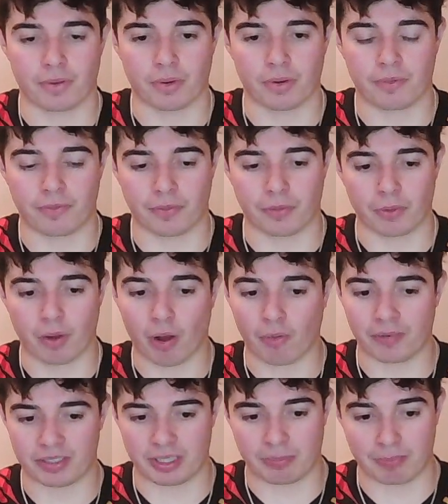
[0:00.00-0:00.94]
For
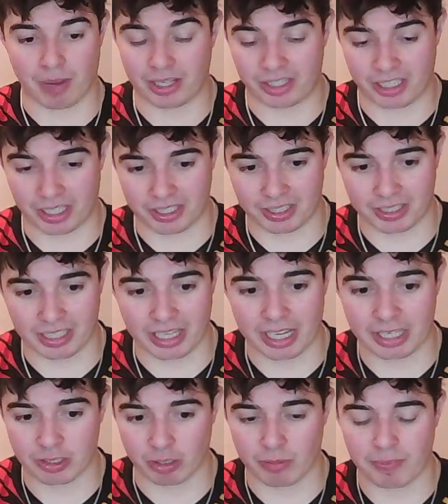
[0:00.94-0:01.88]
obviously Manchester City.
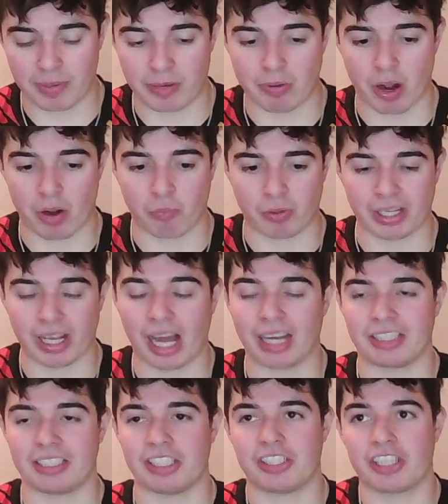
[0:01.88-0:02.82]
Is going to be a
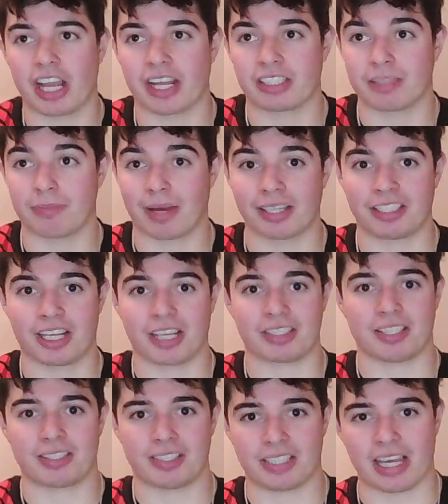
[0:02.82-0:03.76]
reality check to
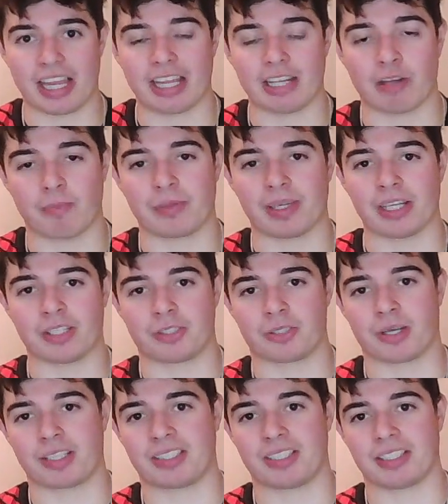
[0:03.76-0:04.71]
Manchester City, and it'll be
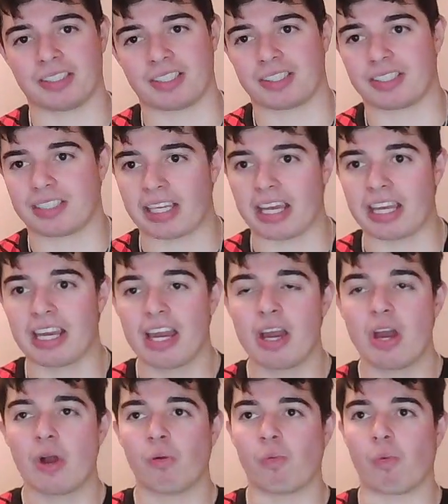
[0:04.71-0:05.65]
interesting to see
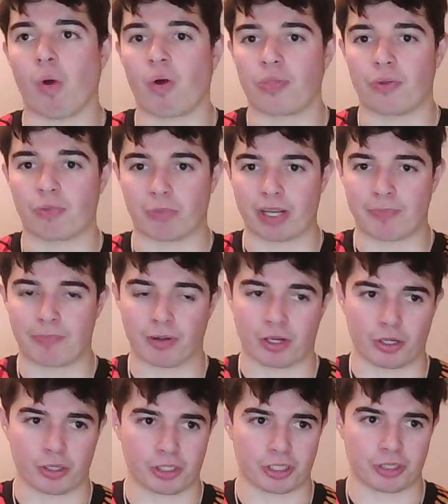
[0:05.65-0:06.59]
what the
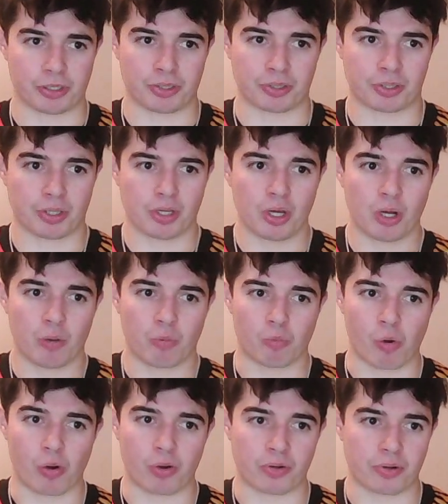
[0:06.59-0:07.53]
repercussions
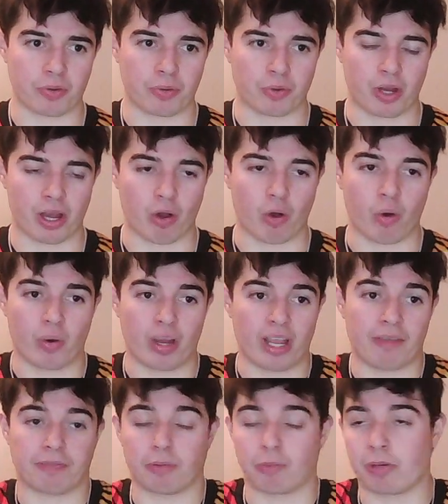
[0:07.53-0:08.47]
would, or
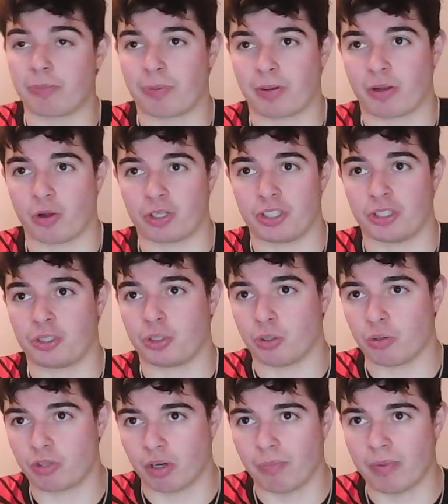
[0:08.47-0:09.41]
if the repercussions
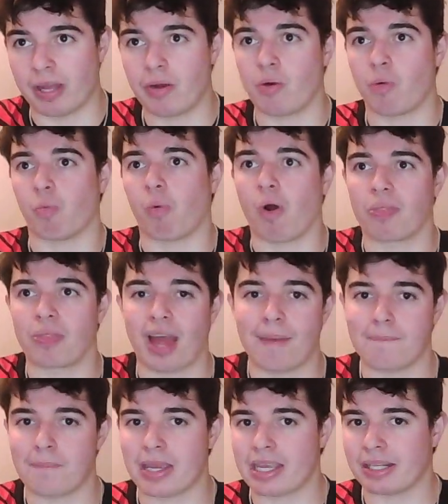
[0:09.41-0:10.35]
do come in, what that
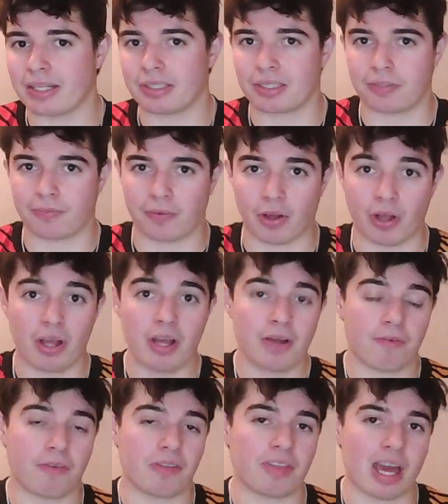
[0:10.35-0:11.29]
means for
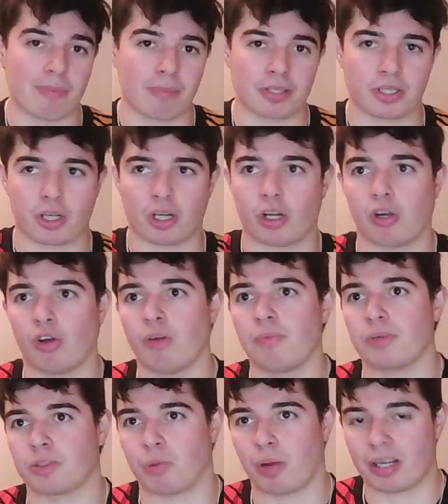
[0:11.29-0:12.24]
them as a club,
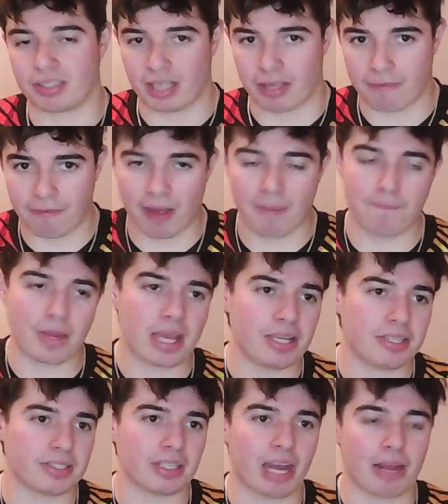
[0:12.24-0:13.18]
as well as their fan
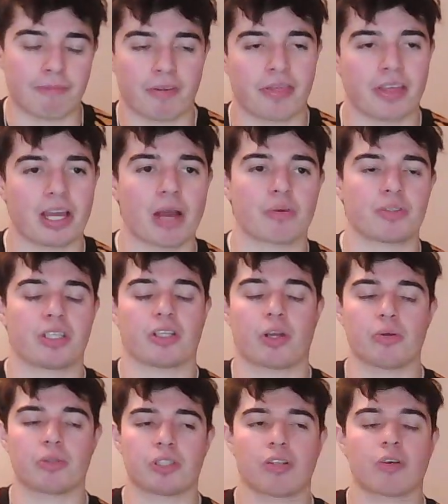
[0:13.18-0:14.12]
base and everything else that
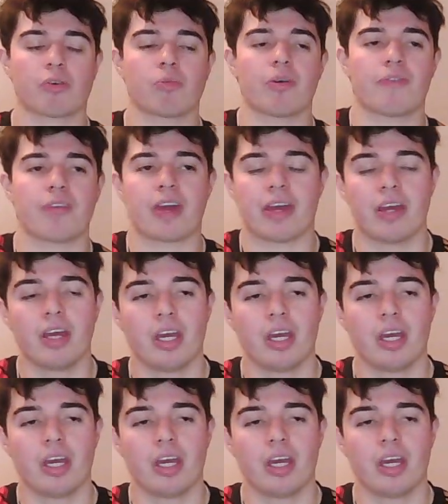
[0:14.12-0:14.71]
goes along with it.